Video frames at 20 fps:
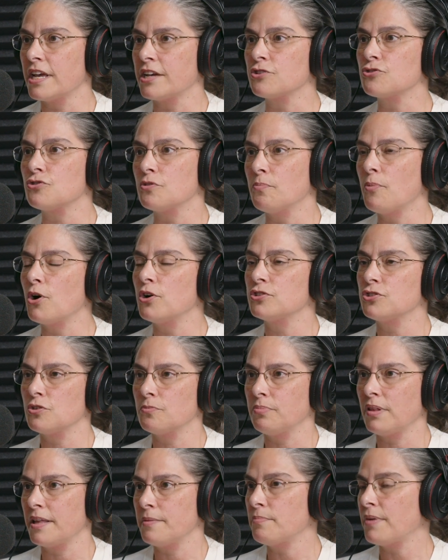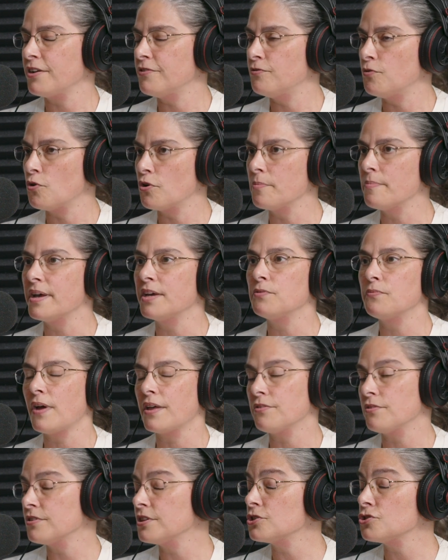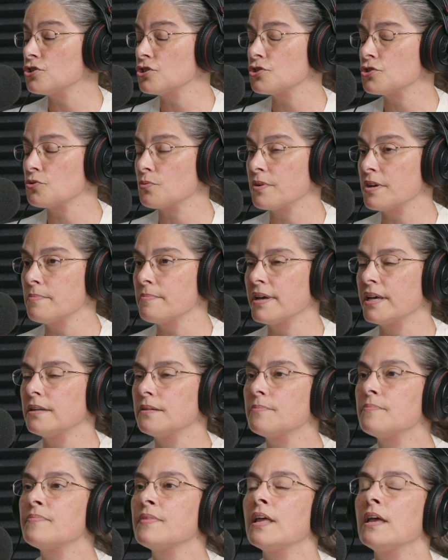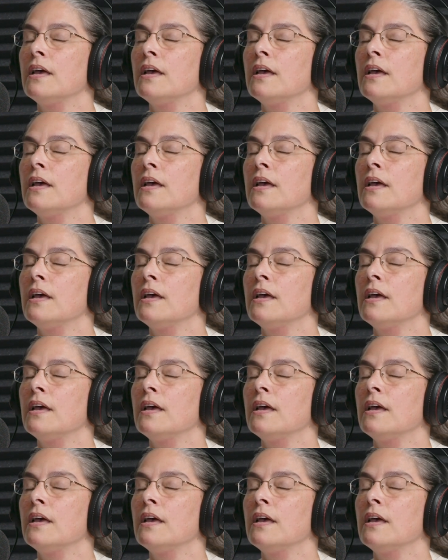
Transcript: extra parts are played by 4 men rather than just 3 men.